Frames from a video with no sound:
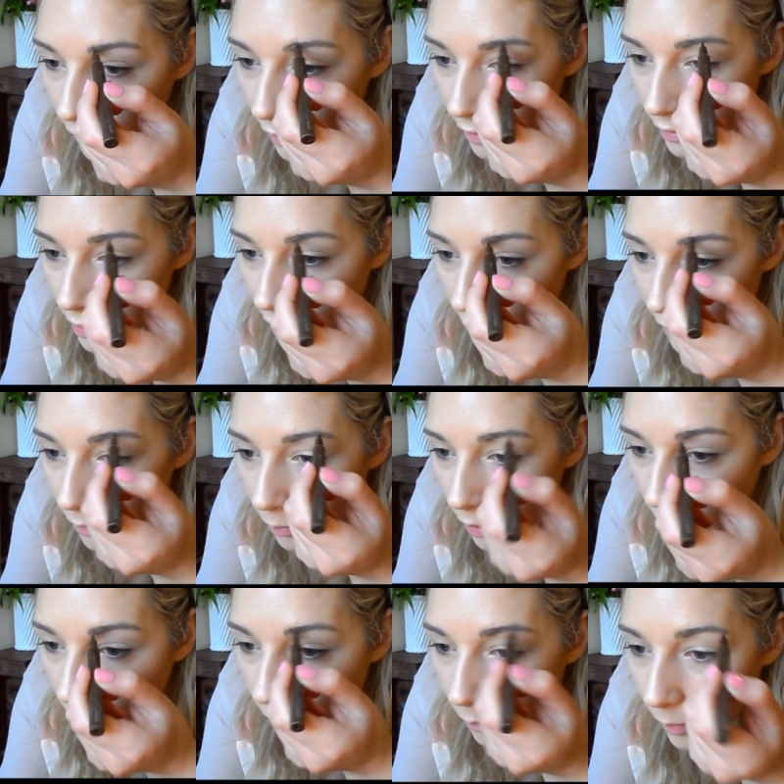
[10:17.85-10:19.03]
and then gently
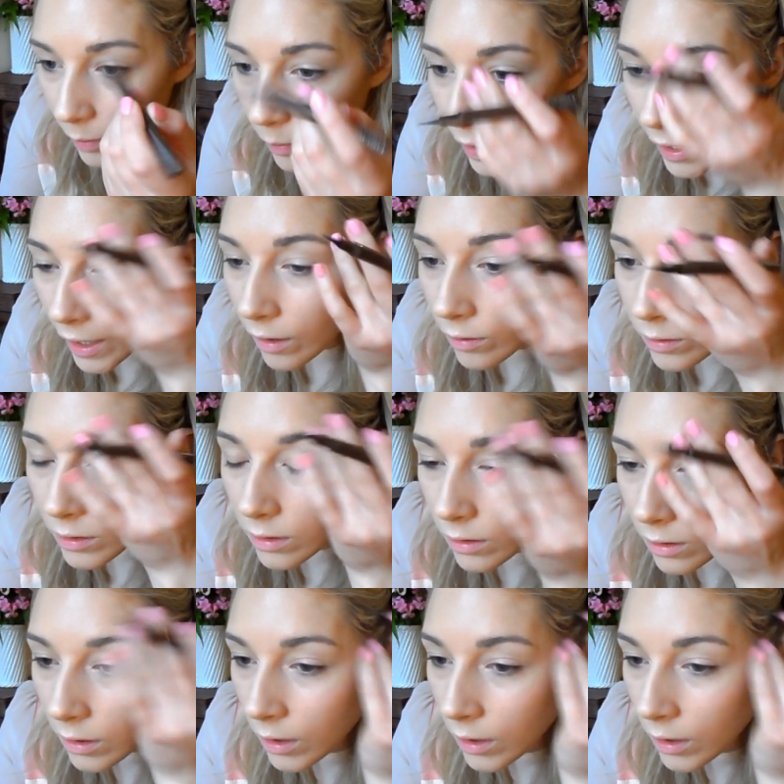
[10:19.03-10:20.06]
work on my way out.